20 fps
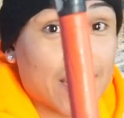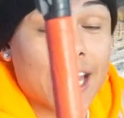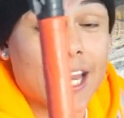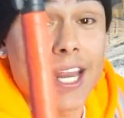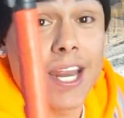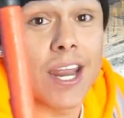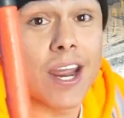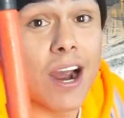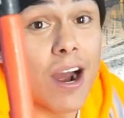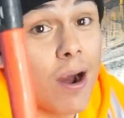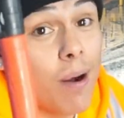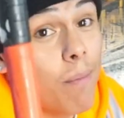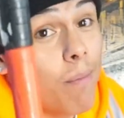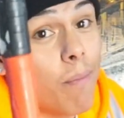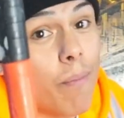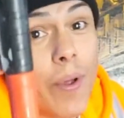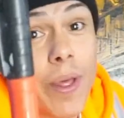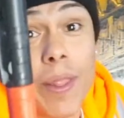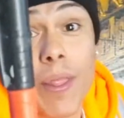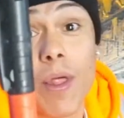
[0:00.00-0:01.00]

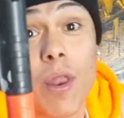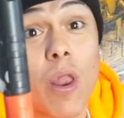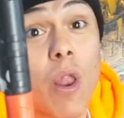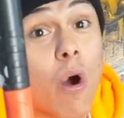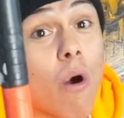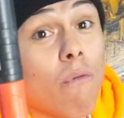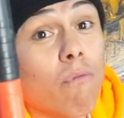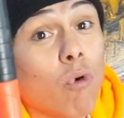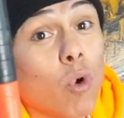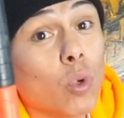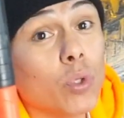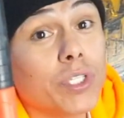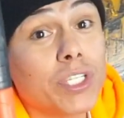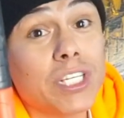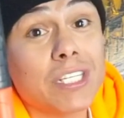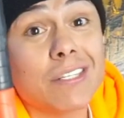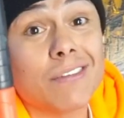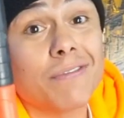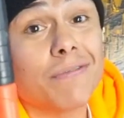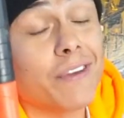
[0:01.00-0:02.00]
yup, in the low
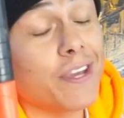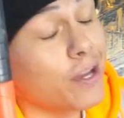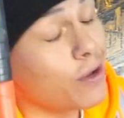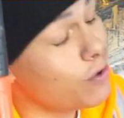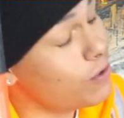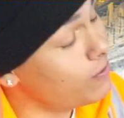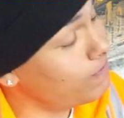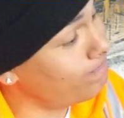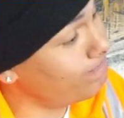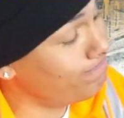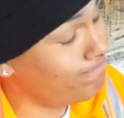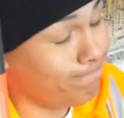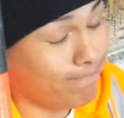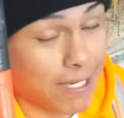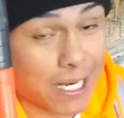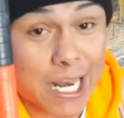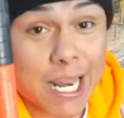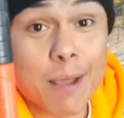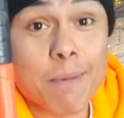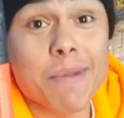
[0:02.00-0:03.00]
voltage field,
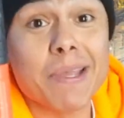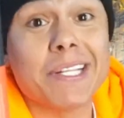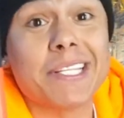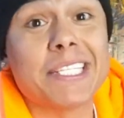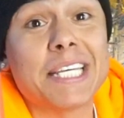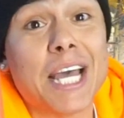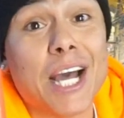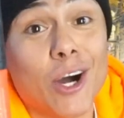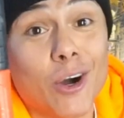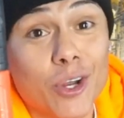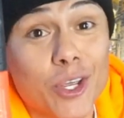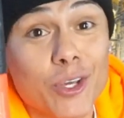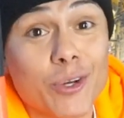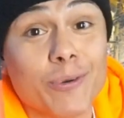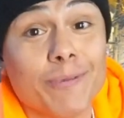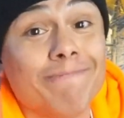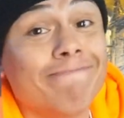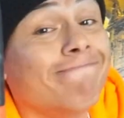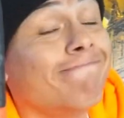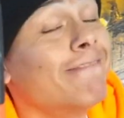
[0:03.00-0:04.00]
let me tell you,
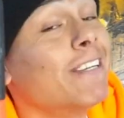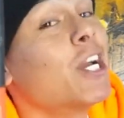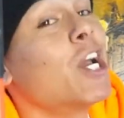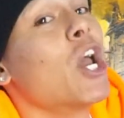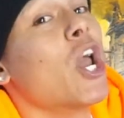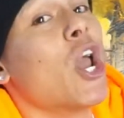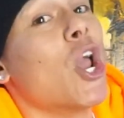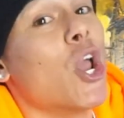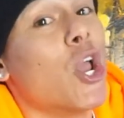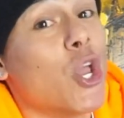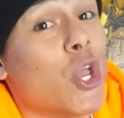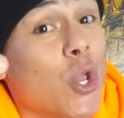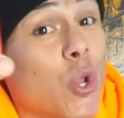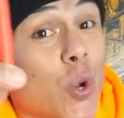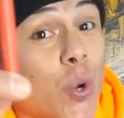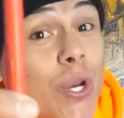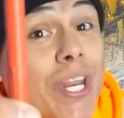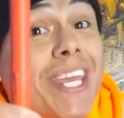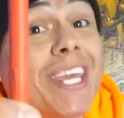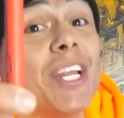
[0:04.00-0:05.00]

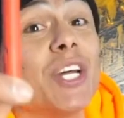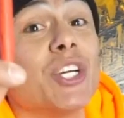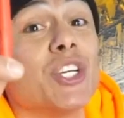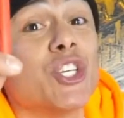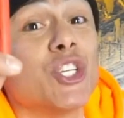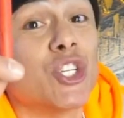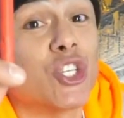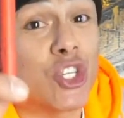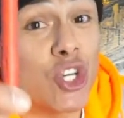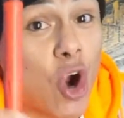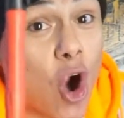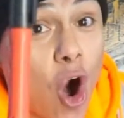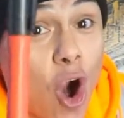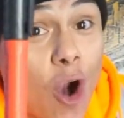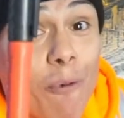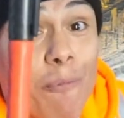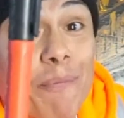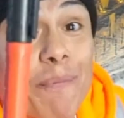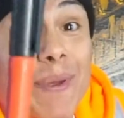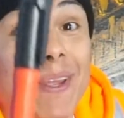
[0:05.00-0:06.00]
you need a
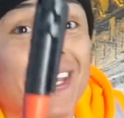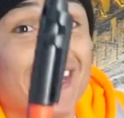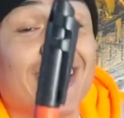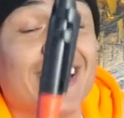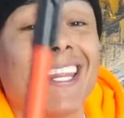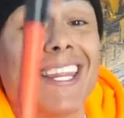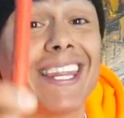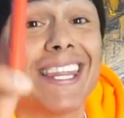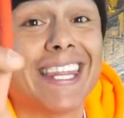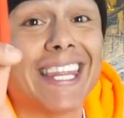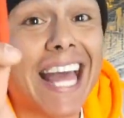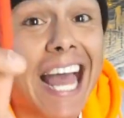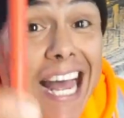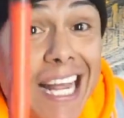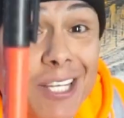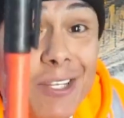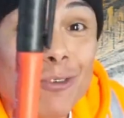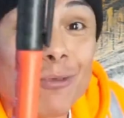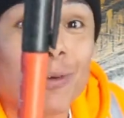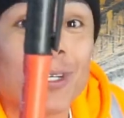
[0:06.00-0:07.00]
Sharpie.
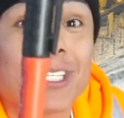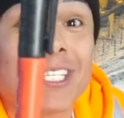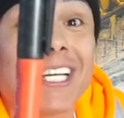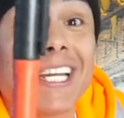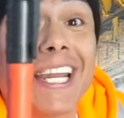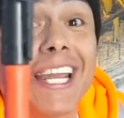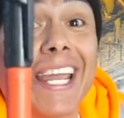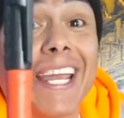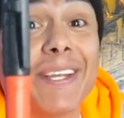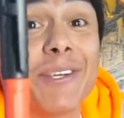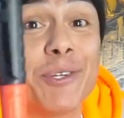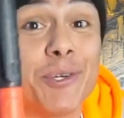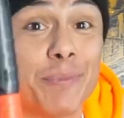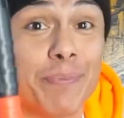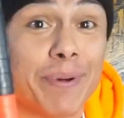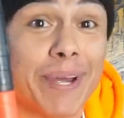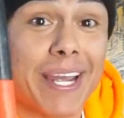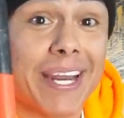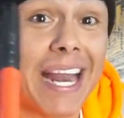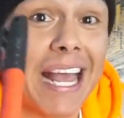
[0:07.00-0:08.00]
That's what's gonna get you
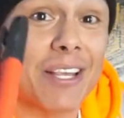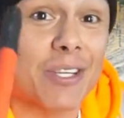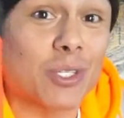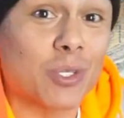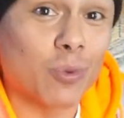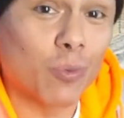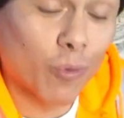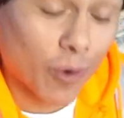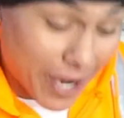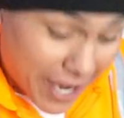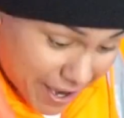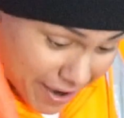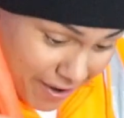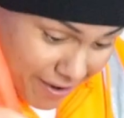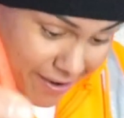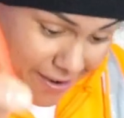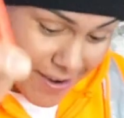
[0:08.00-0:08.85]
paid as well.